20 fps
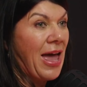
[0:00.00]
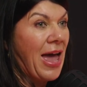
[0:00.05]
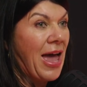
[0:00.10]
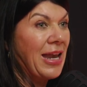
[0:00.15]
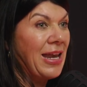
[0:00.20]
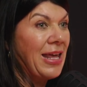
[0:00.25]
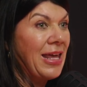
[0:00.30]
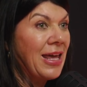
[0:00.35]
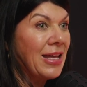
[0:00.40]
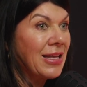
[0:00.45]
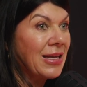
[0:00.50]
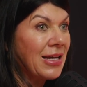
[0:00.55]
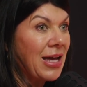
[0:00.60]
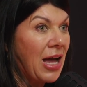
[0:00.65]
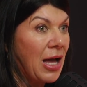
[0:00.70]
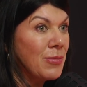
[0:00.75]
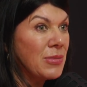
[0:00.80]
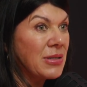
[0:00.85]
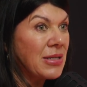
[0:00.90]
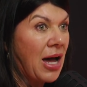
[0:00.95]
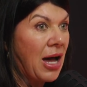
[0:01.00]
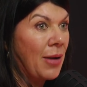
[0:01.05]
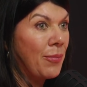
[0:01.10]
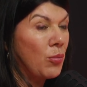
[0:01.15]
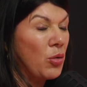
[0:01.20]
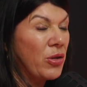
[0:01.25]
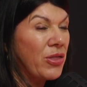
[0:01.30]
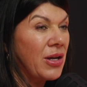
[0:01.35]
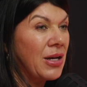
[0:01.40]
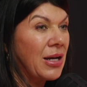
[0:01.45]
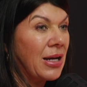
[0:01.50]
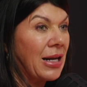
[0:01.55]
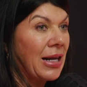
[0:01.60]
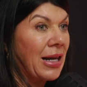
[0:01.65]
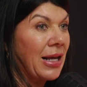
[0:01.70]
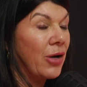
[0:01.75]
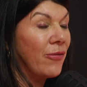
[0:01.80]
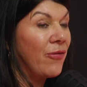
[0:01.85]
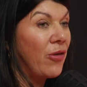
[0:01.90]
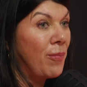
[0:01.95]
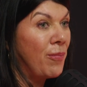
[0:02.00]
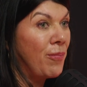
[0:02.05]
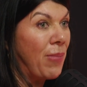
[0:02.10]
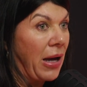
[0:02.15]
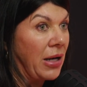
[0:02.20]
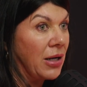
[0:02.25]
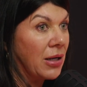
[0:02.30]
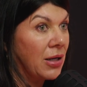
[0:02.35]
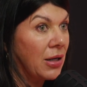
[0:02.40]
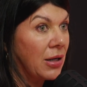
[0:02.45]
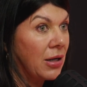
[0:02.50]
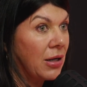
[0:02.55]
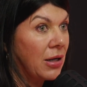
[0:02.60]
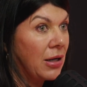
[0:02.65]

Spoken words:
and it comes up within a click of a button,